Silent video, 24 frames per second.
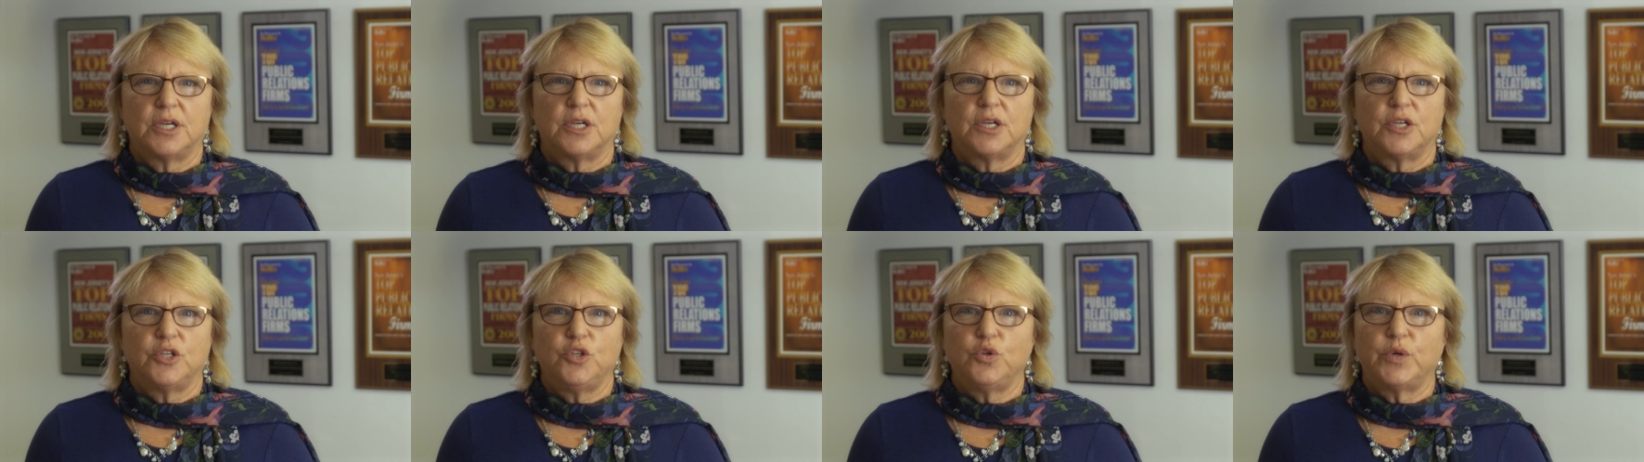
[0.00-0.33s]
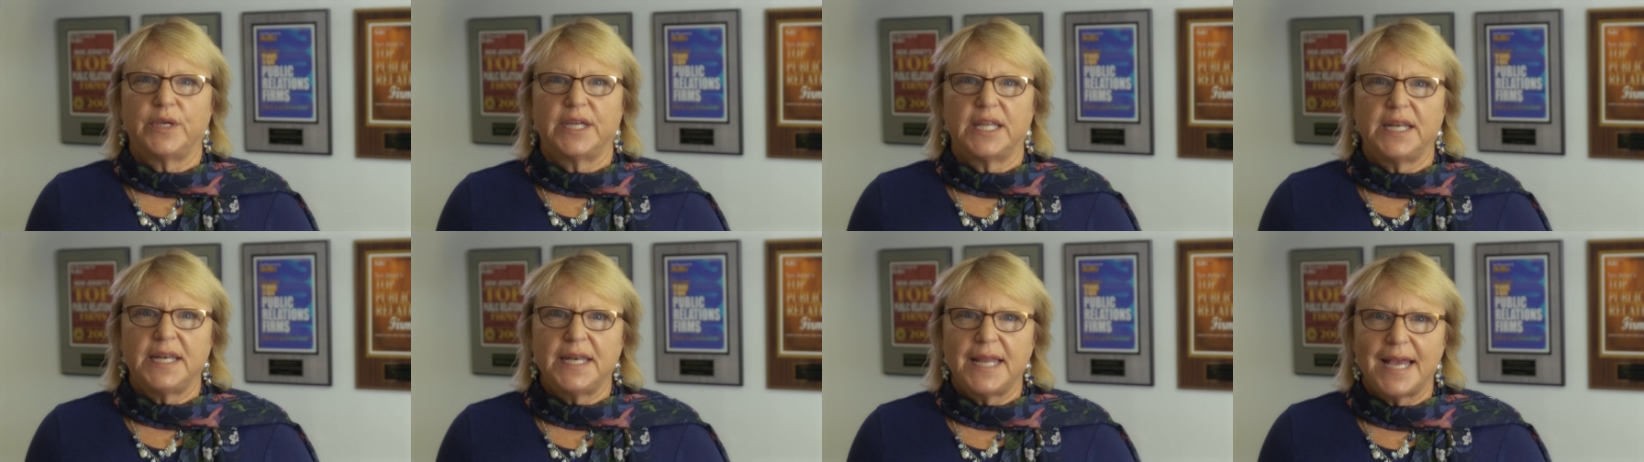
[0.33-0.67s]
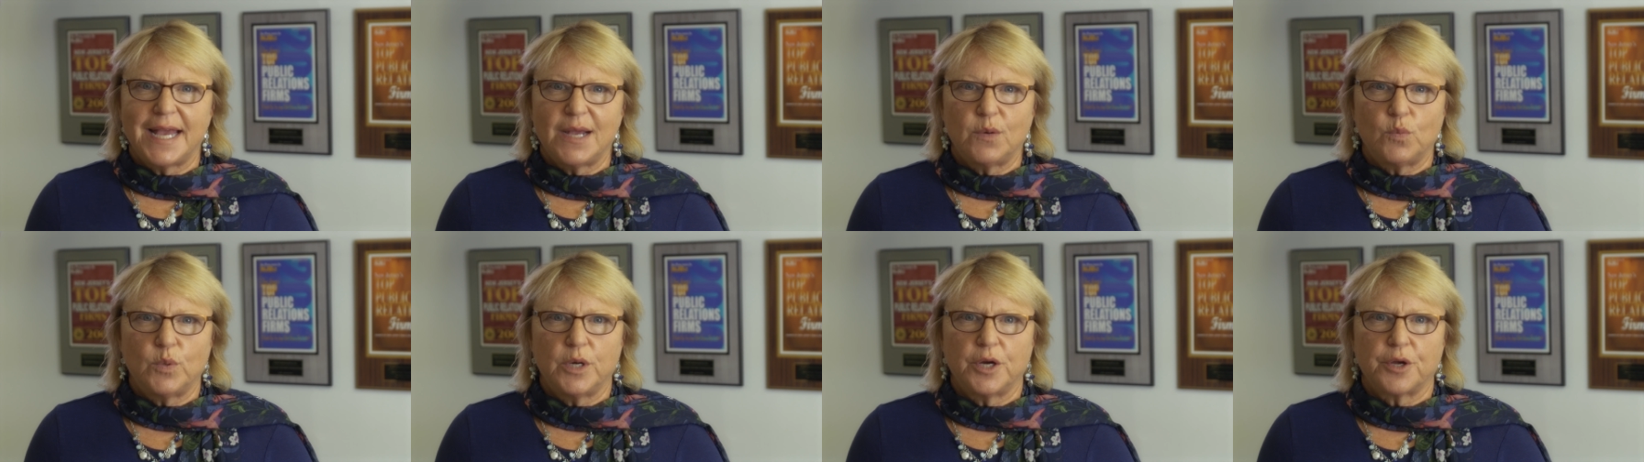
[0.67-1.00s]
You can
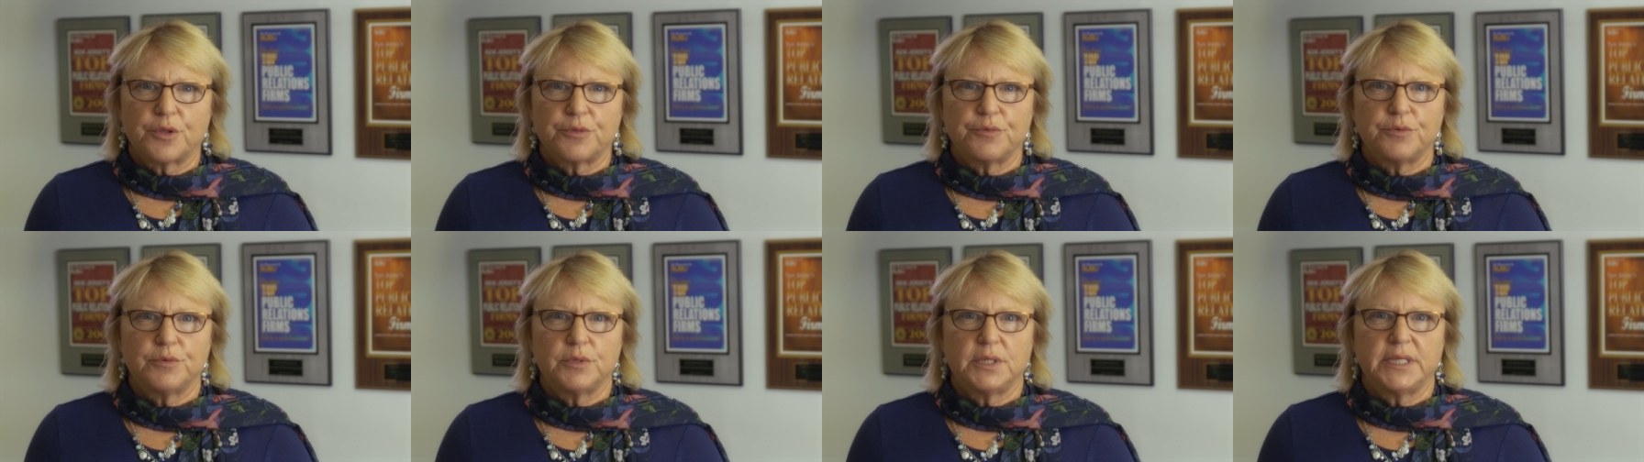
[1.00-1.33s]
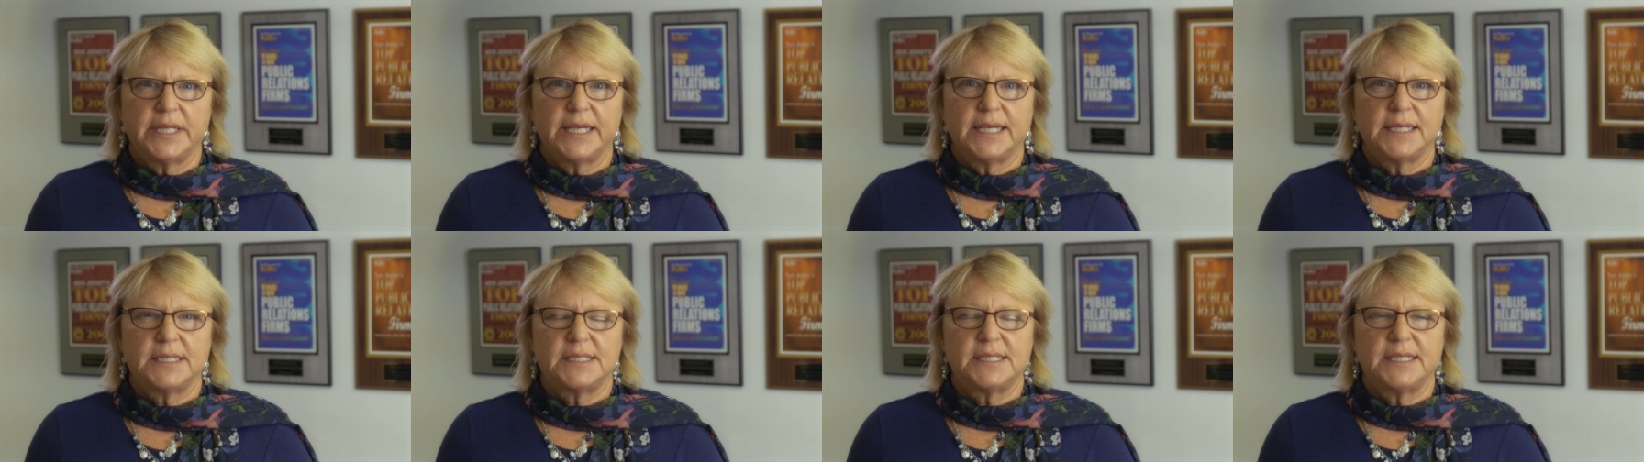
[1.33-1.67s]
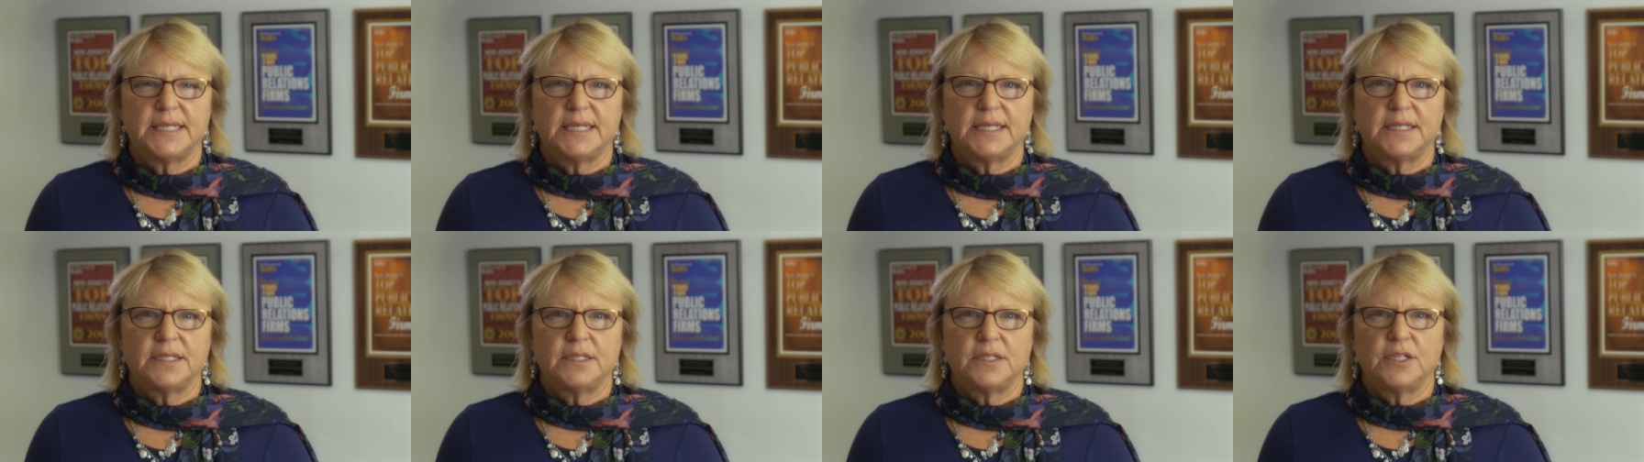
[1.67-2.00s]
network through
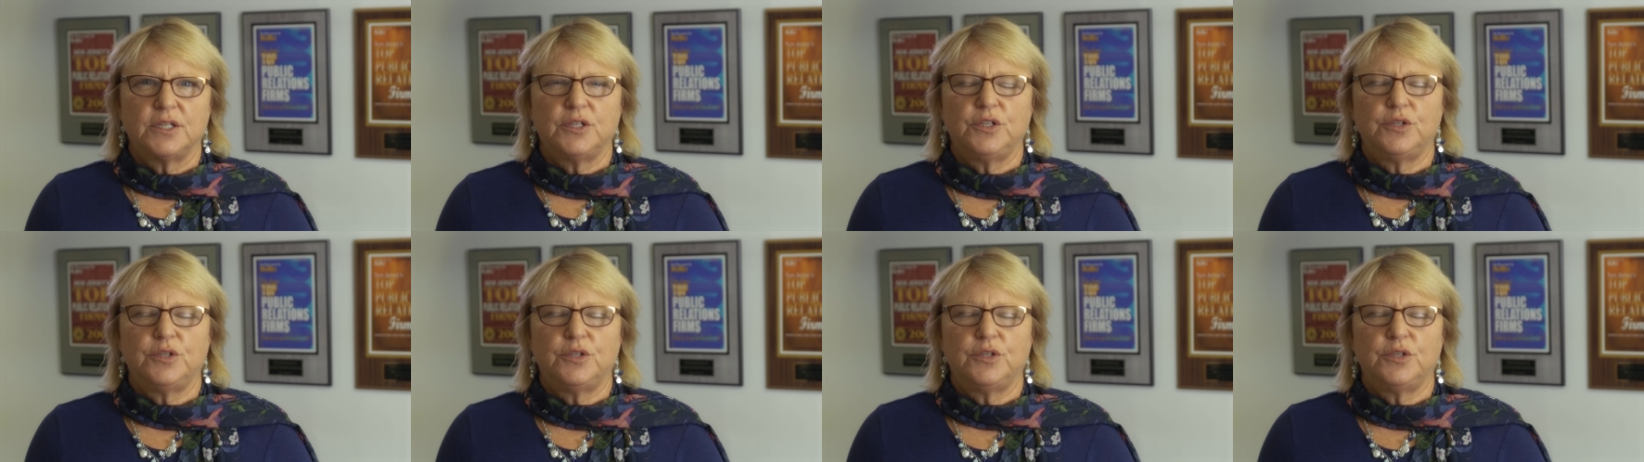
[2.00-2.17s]
LinkedIn,